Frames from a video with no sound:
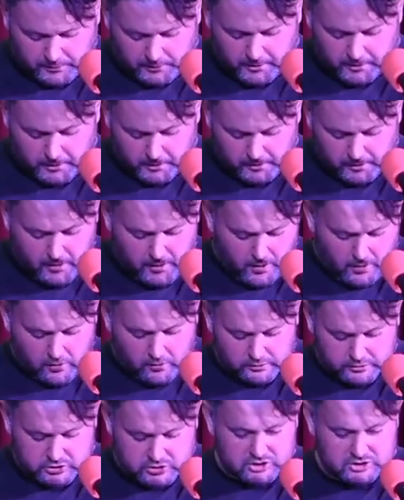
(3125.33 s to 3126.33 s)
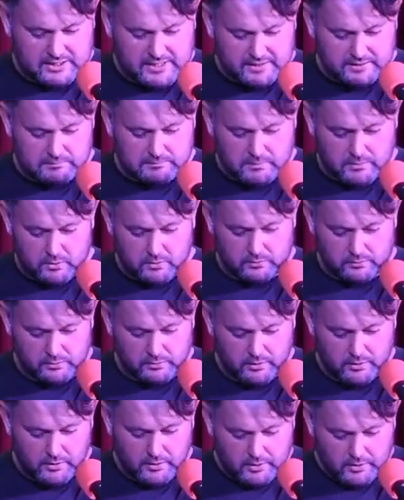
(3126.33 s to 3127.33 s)
purr or a slight moan
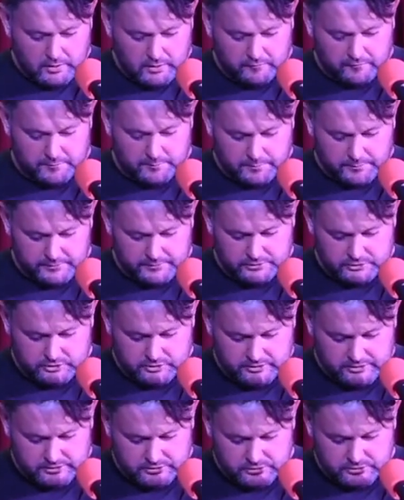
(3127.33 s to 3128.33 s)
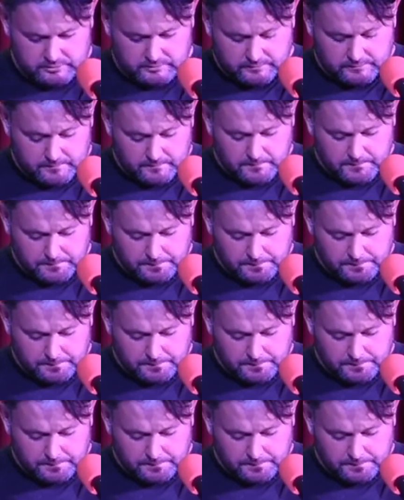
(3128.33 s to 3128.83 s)
of appreciation.